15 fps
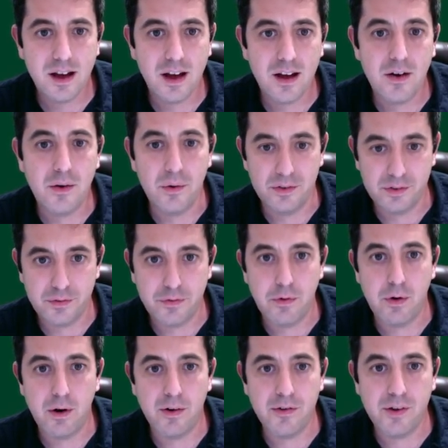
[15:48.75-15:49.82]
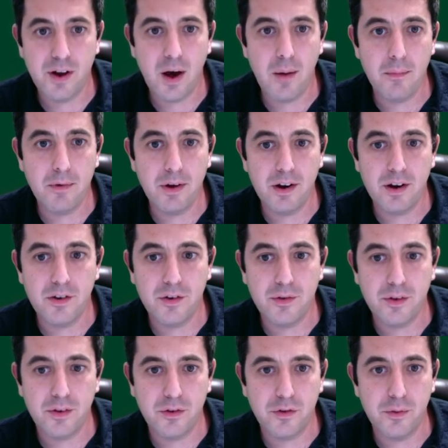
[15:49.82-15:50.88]
it was the 4. So now I'm going to just
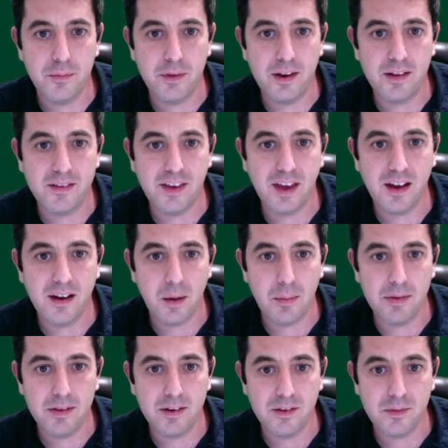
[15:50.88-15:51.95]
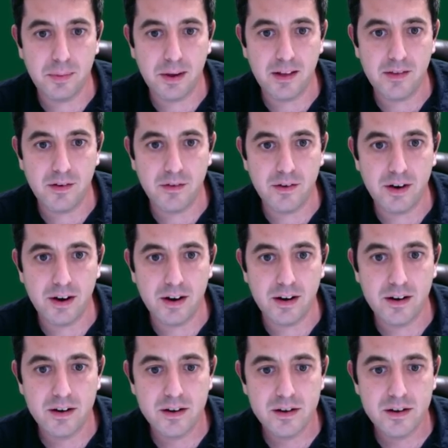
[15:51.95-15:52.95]
assume that it's king doubleton of spades over here.